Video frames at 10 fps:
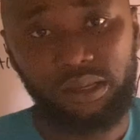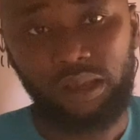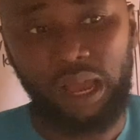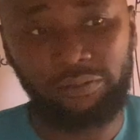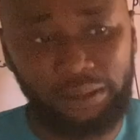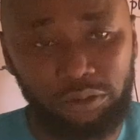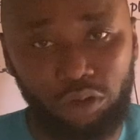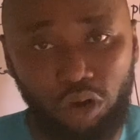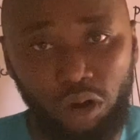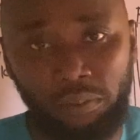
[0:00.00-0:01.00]
After when you
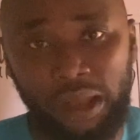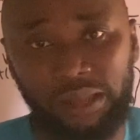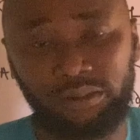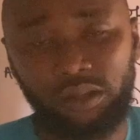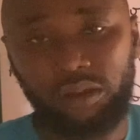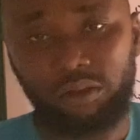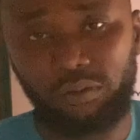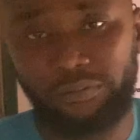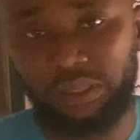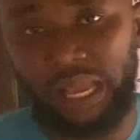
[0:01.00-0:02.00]
come and you
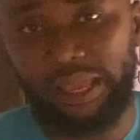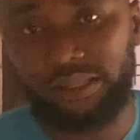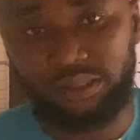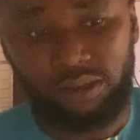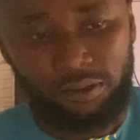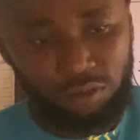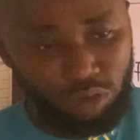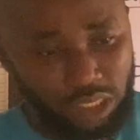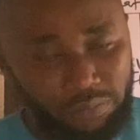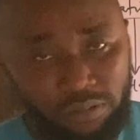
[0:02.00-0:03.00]
filter it, you
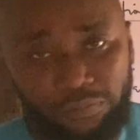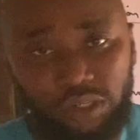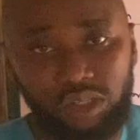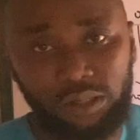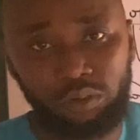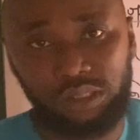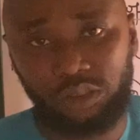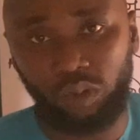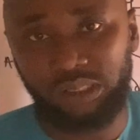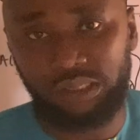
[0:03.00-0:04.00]
keep the filtrate, which is
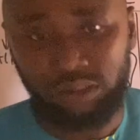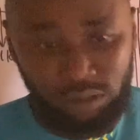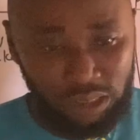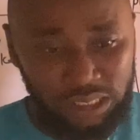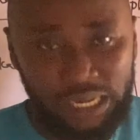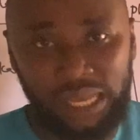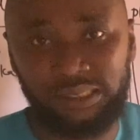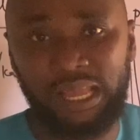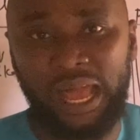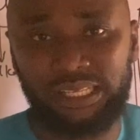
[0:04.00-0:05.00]
what is needed as the
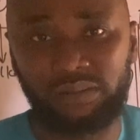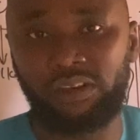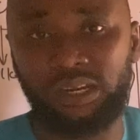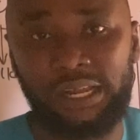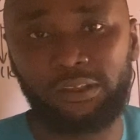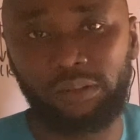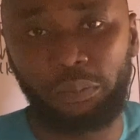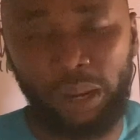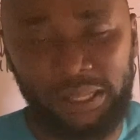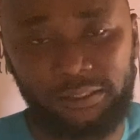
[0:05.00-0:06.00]
active ingredient of the
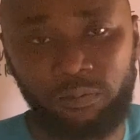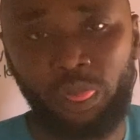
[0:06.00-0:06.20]
plant,